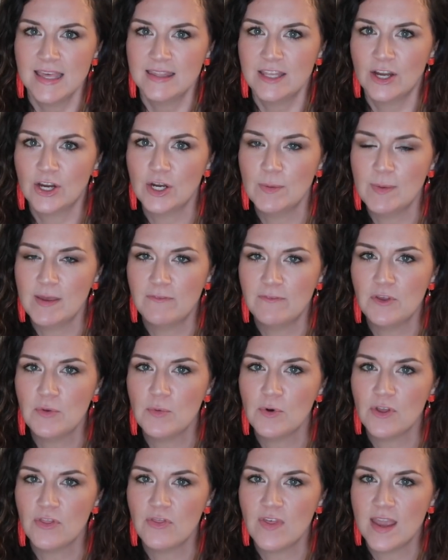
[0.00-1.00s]
there are going to be a few
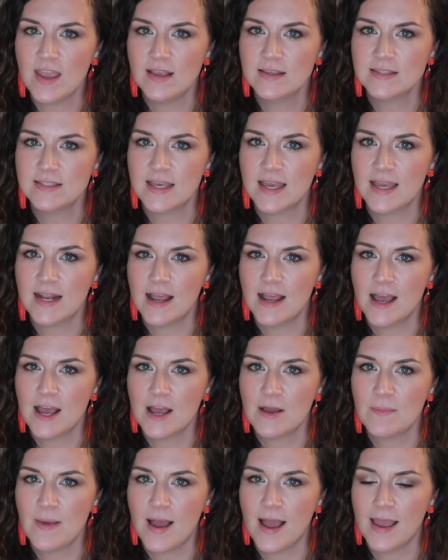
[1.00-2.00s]
more things that
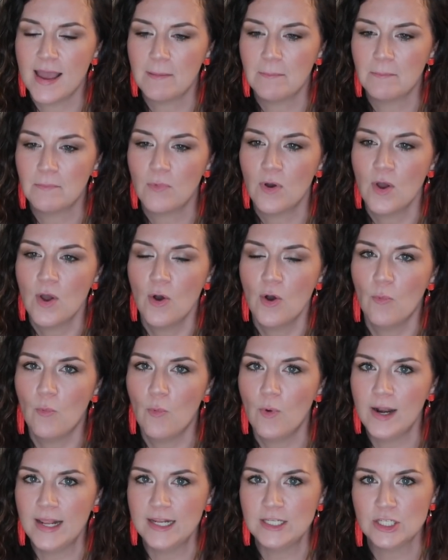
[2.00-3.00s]
I'm
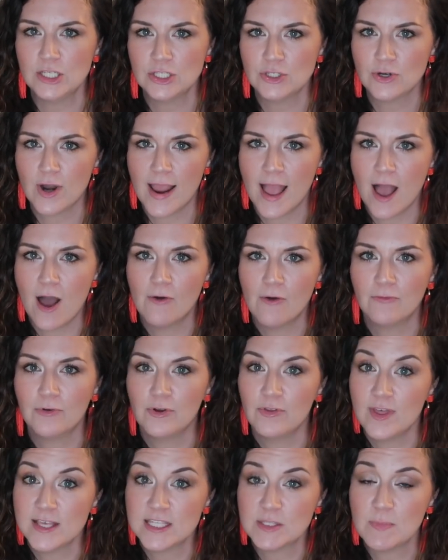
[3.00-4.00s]
wanting to try out
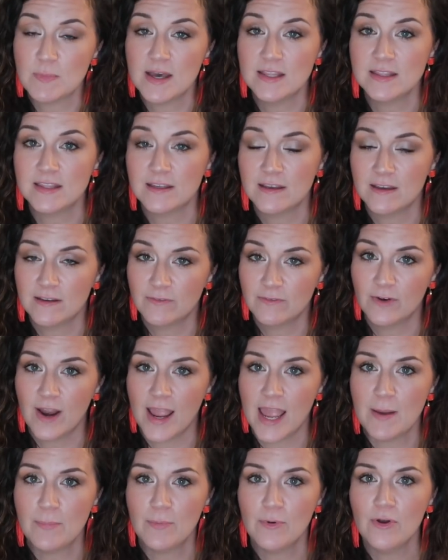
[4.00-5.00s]
for this month, for
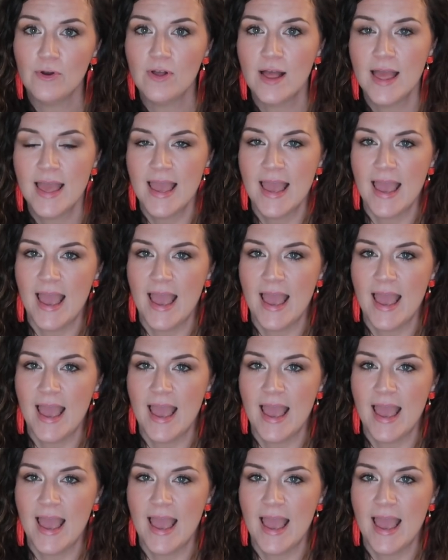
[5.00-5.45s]
April,